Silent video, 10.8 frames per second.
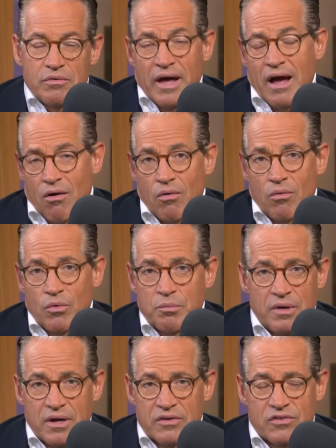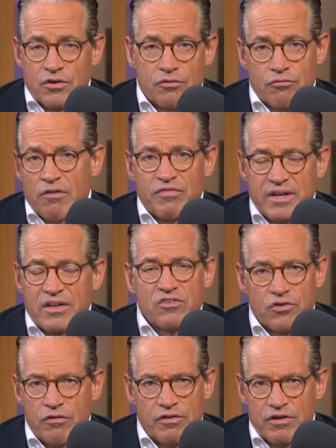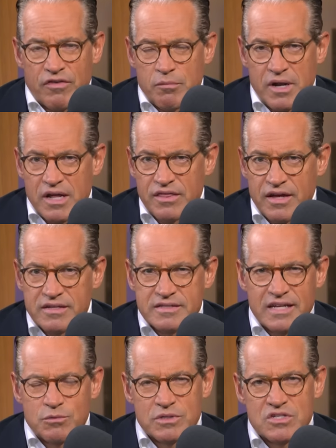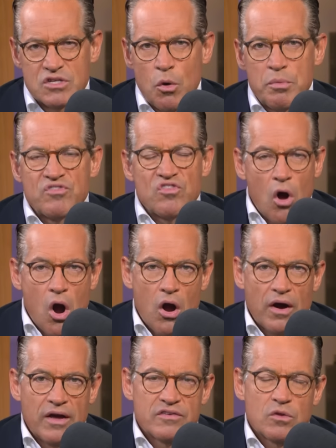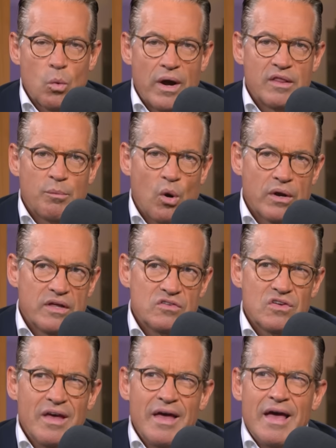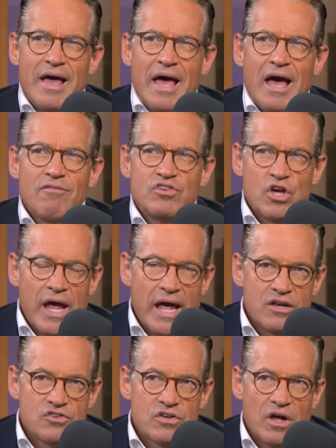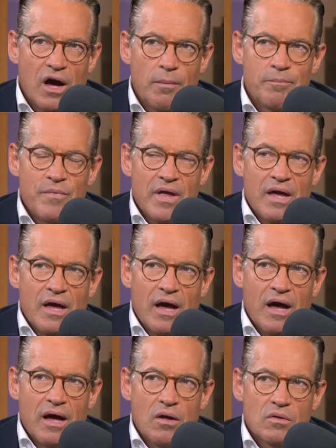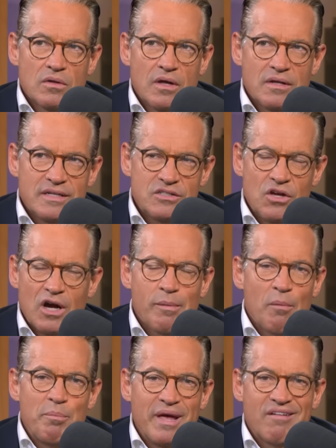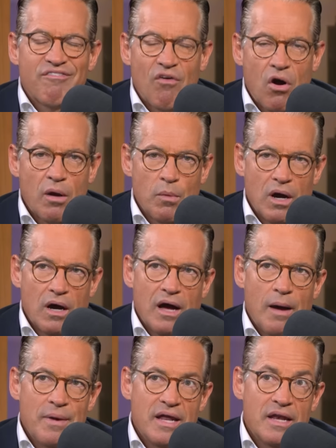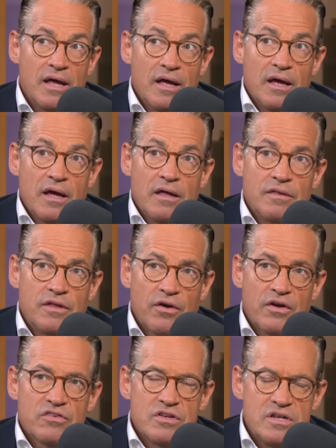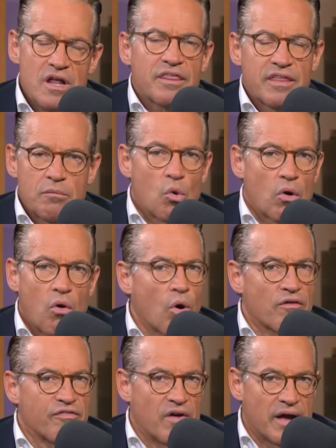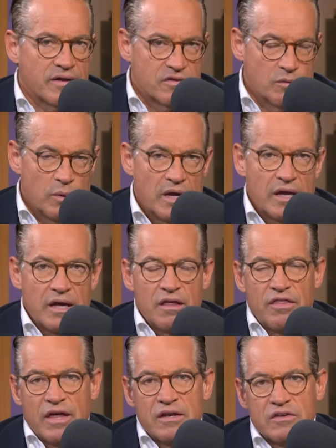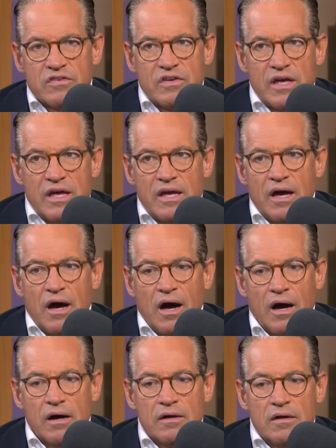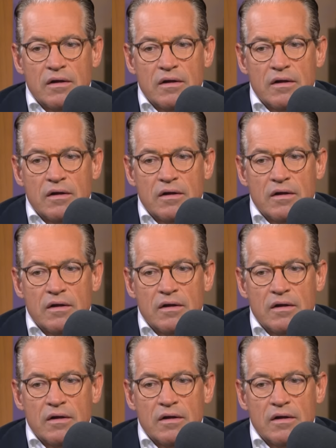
now would be considered roughly conservative on many things. That's what's so bizarre, is the way the parties have changed. Um, uh, let's talk about Big Pharma. I mean, there is nothing more horrifying to me than to see uh,